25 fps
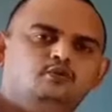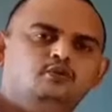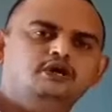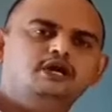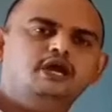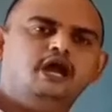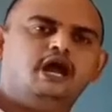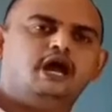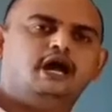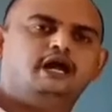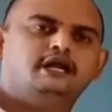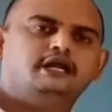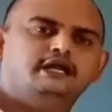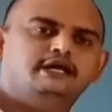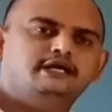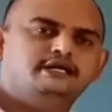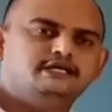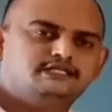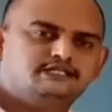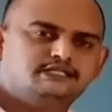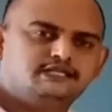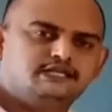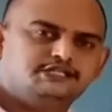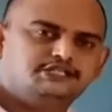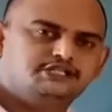we had a
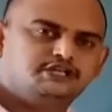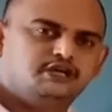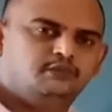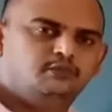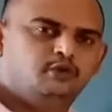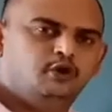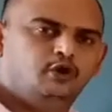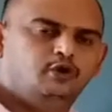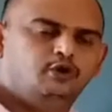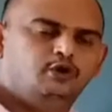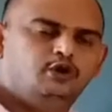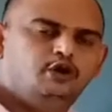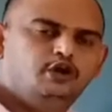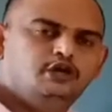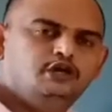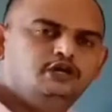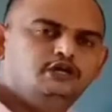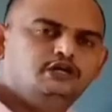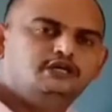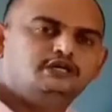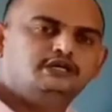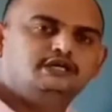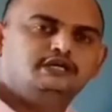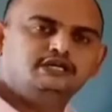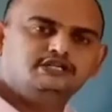discussion
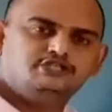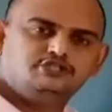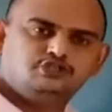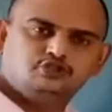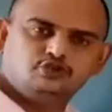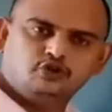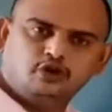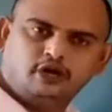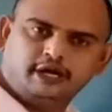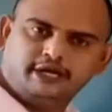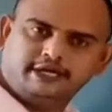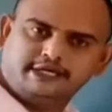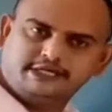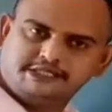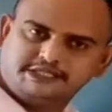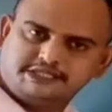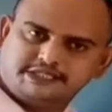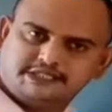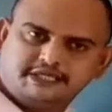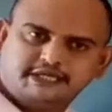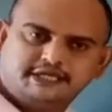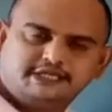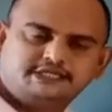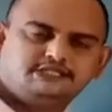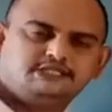about disjoint
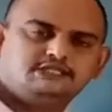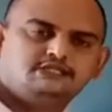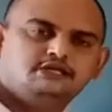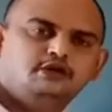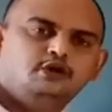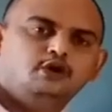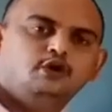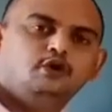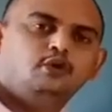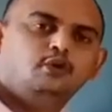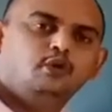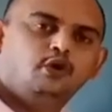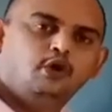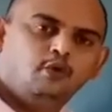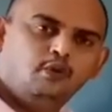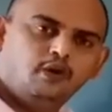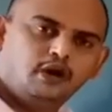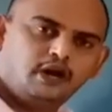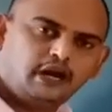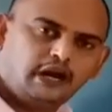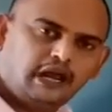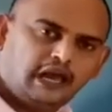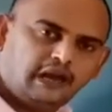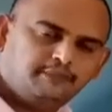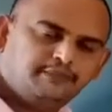sets,
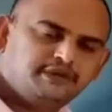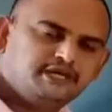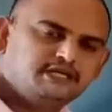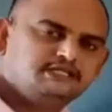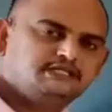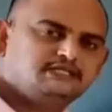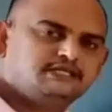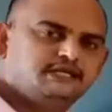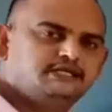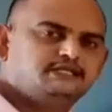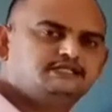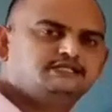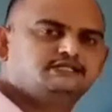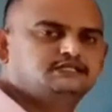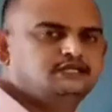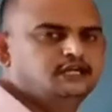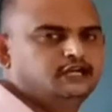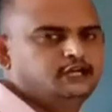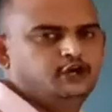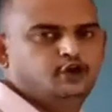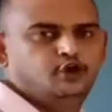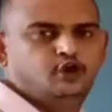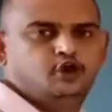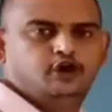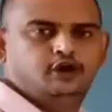overlapping sets,
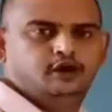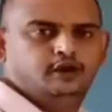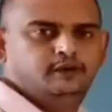that and